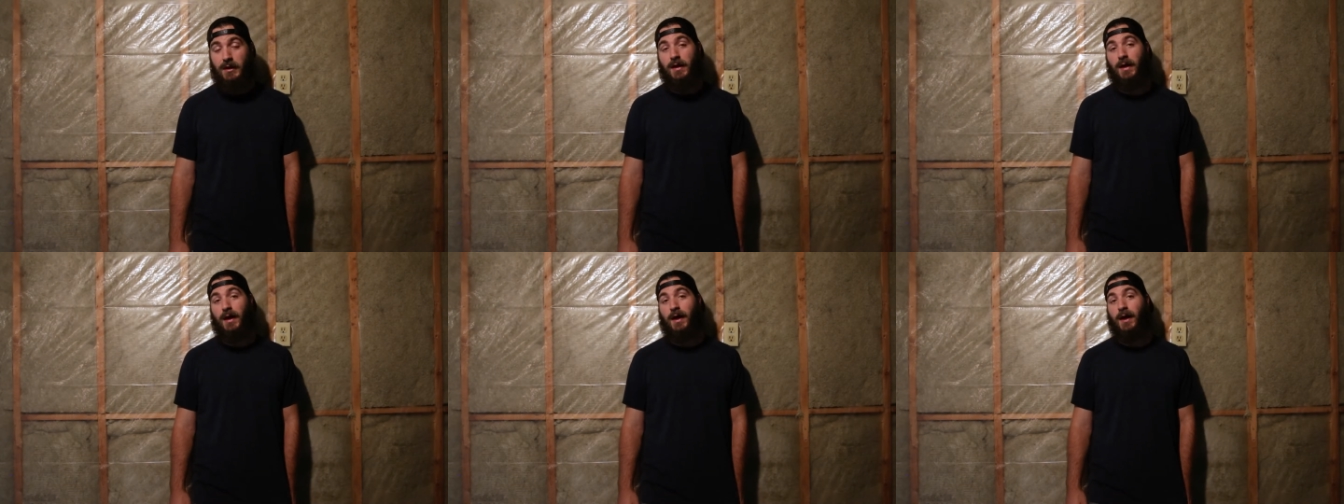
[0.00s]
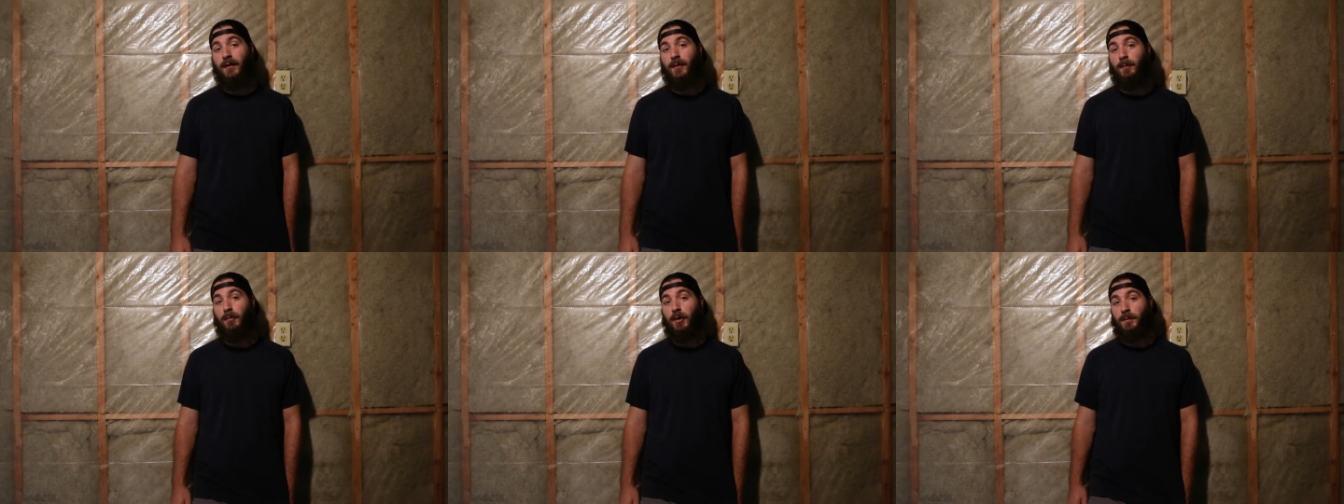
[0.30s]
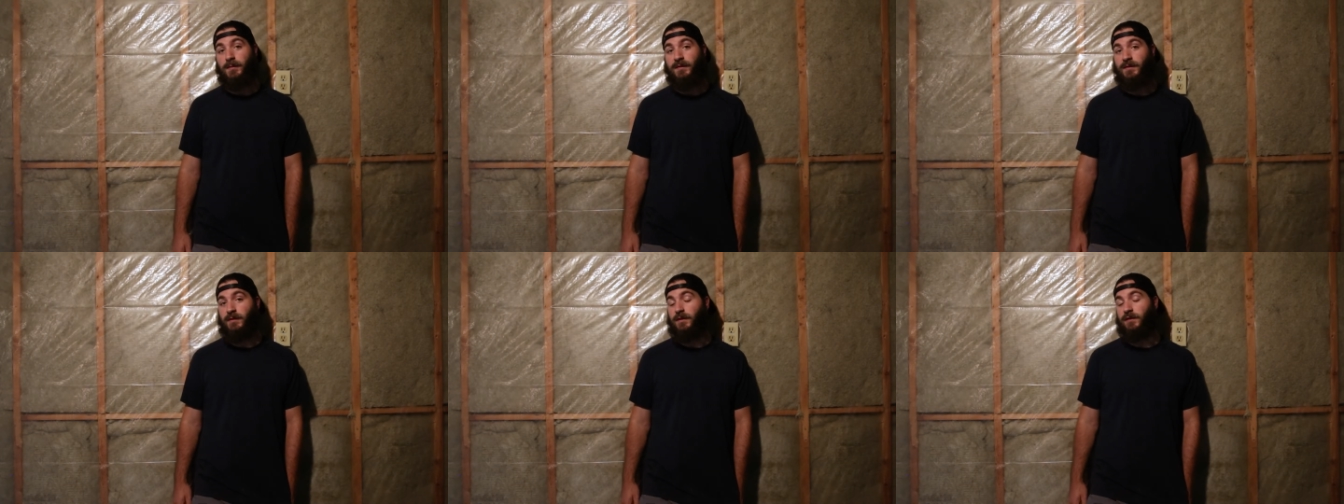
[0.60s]
The
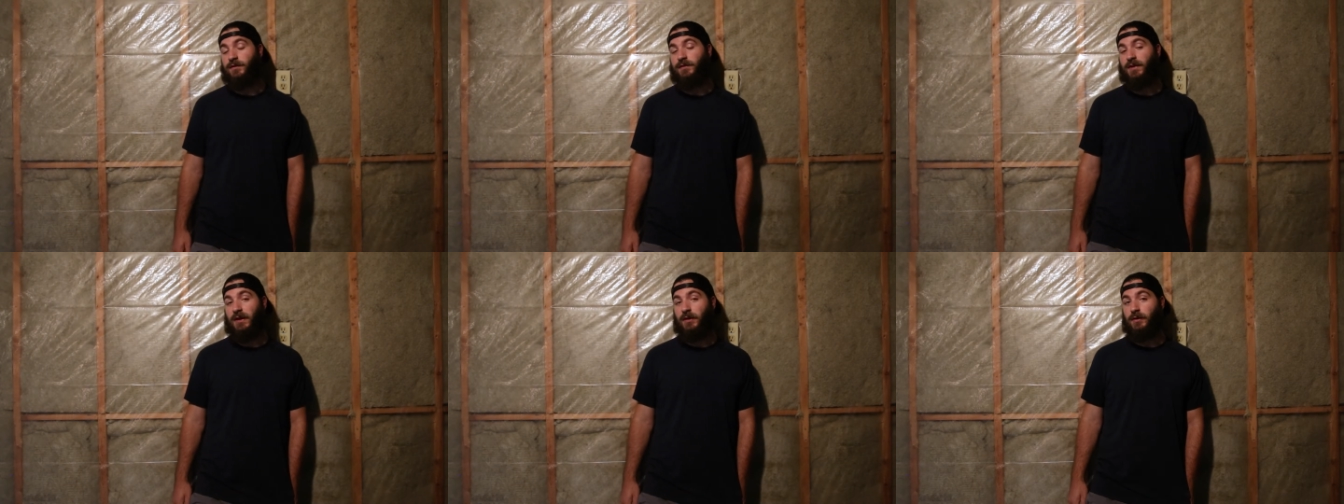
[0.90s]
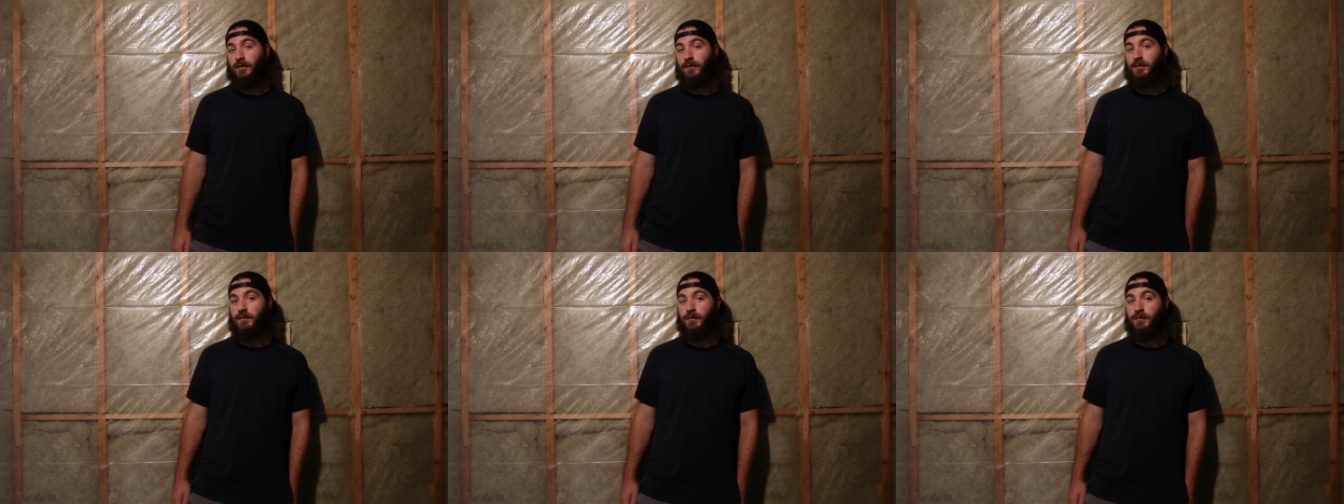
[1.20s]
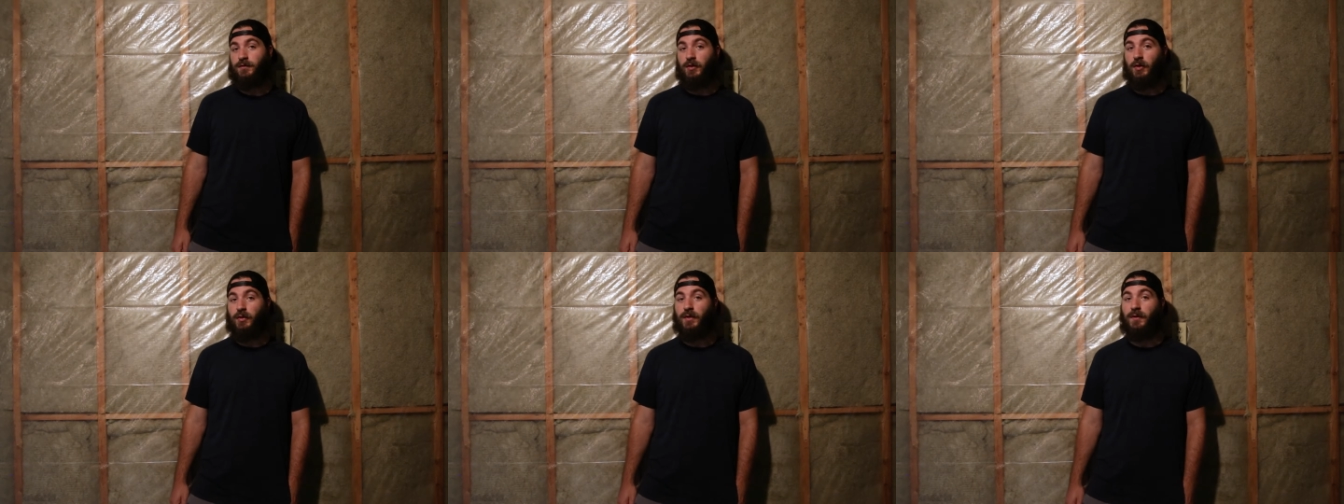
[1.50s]
purpose of this channel is to
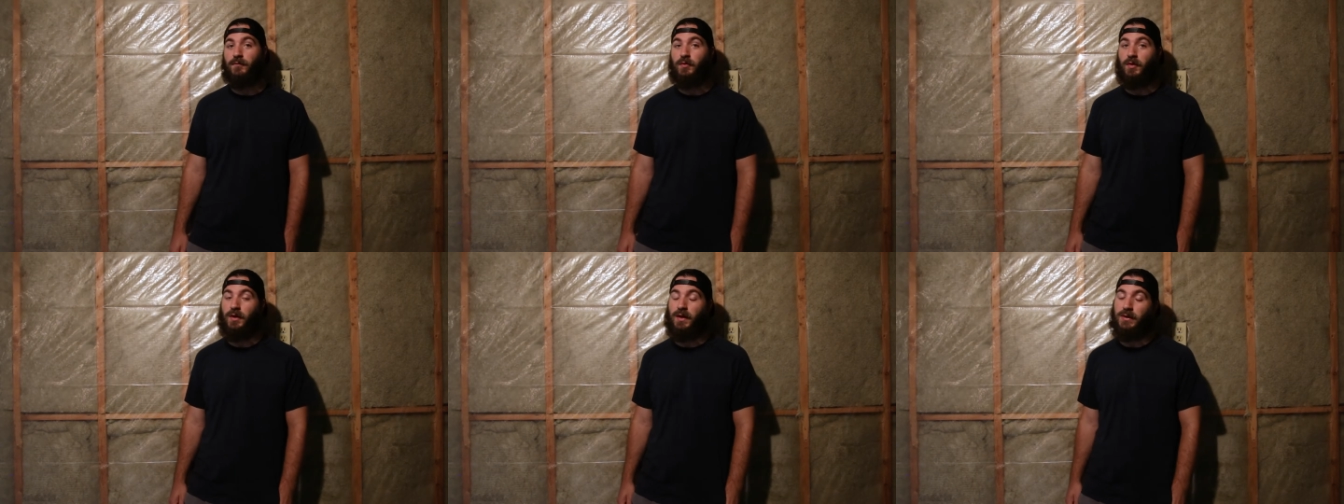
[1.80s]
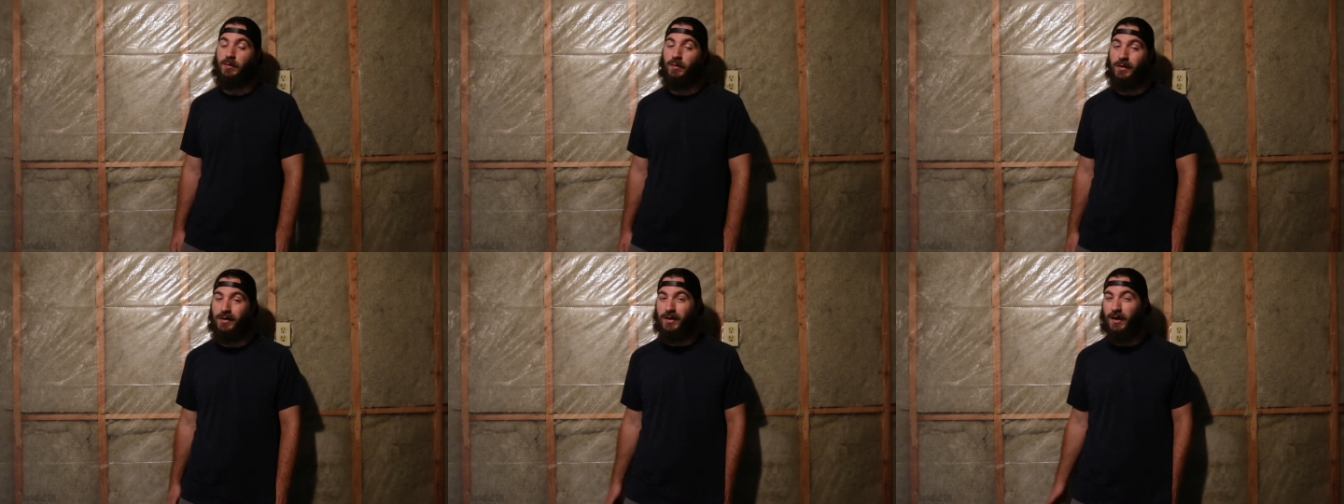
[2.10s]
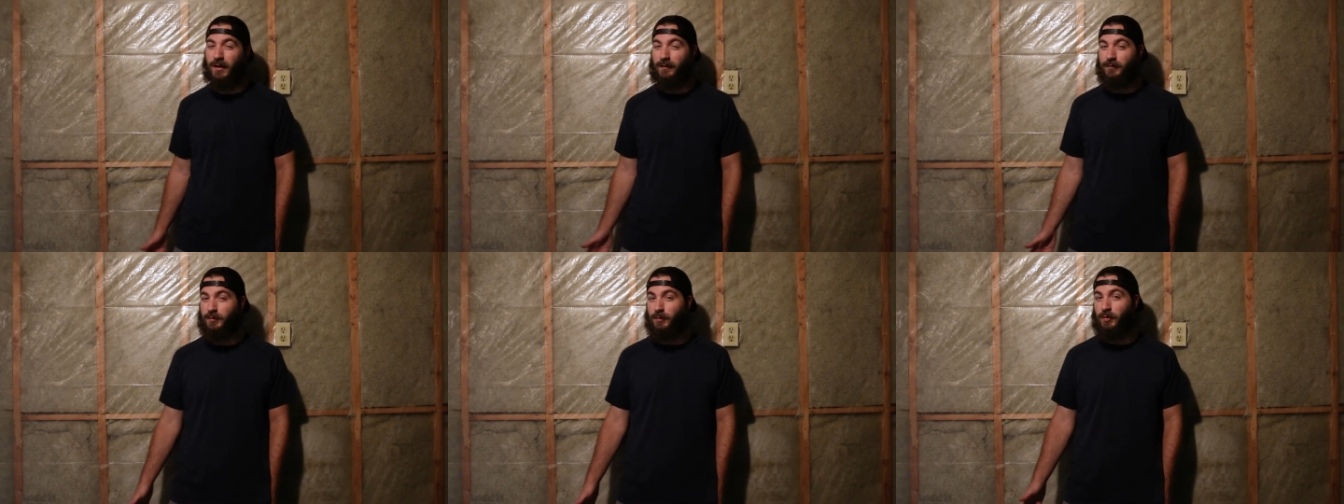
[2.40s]
show that for anyone
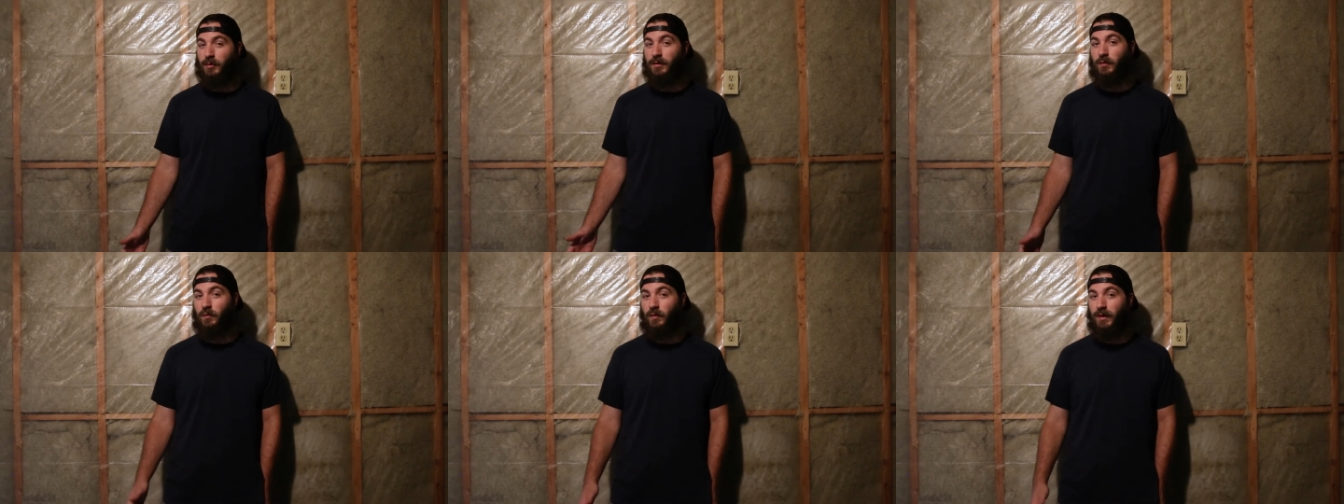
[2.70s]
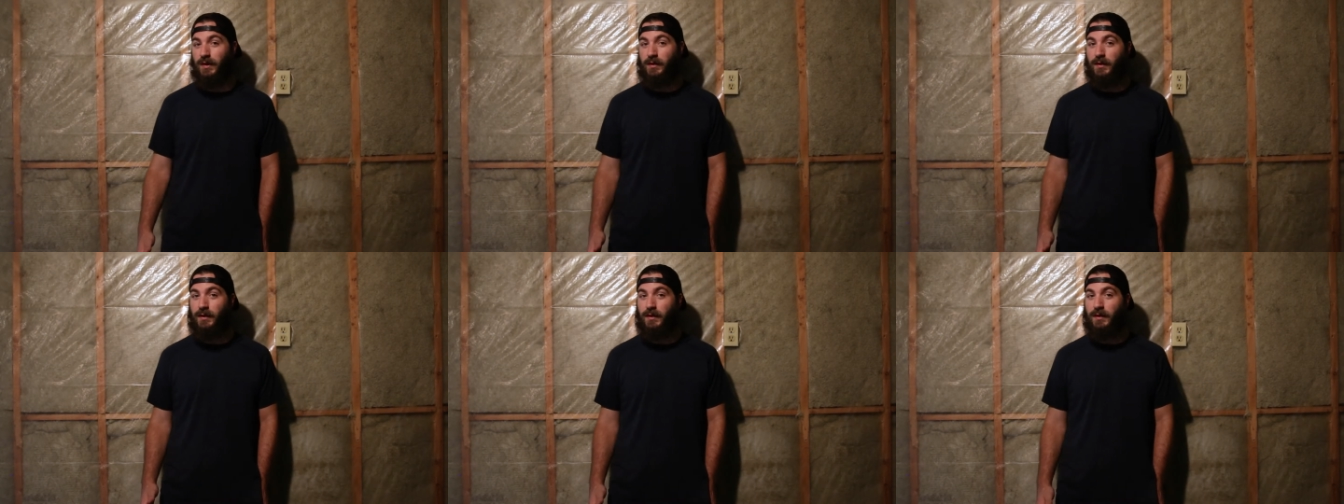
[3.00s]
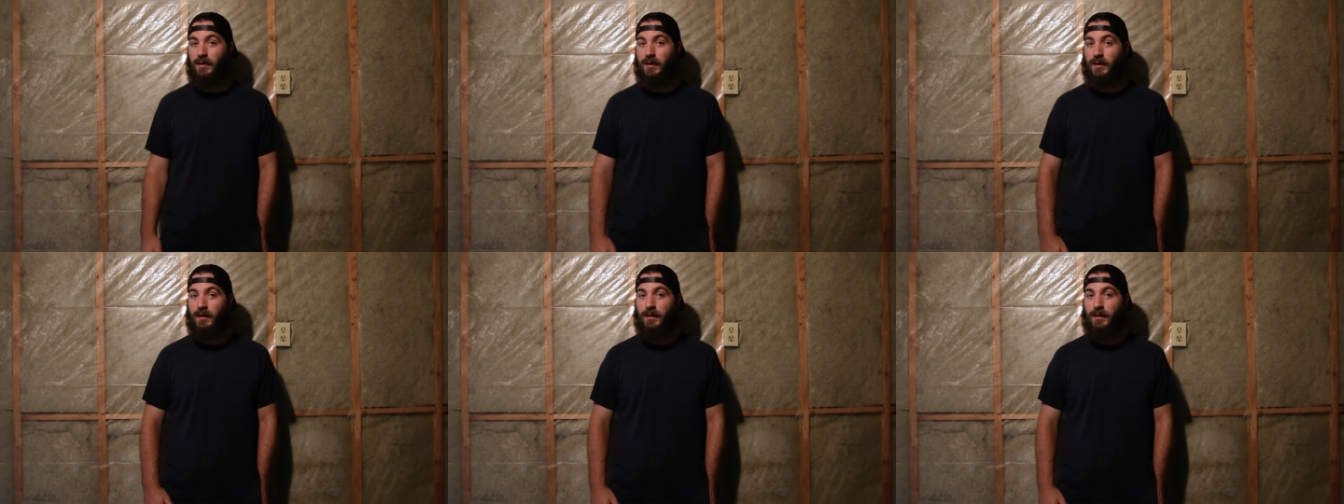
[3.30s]
comfortable and willing,